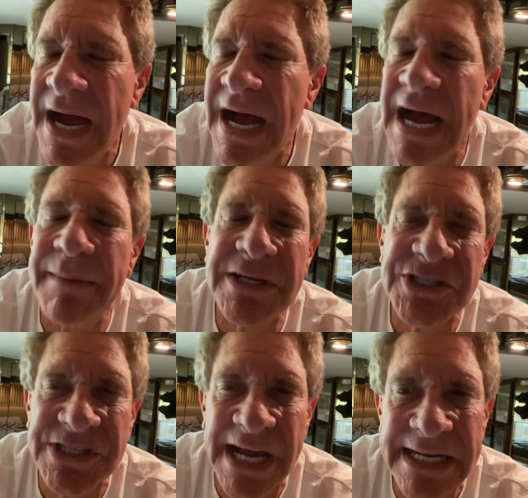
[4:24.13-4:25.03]
I'm
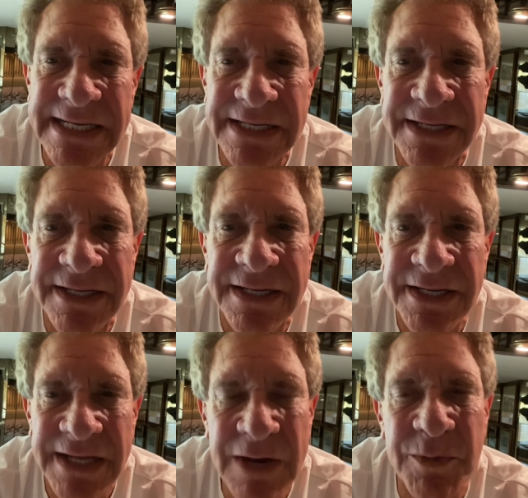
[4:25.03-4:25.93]
excited.
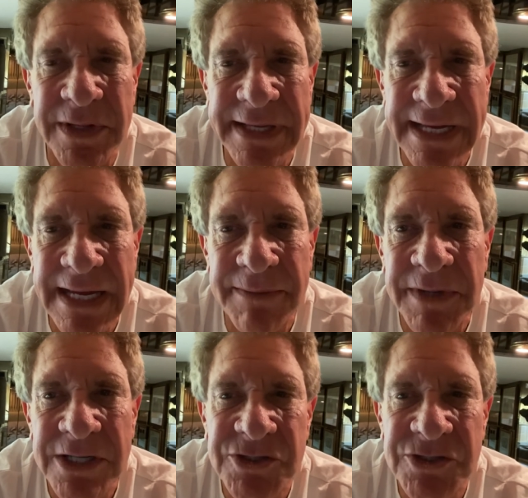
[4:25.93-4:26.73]
I really am.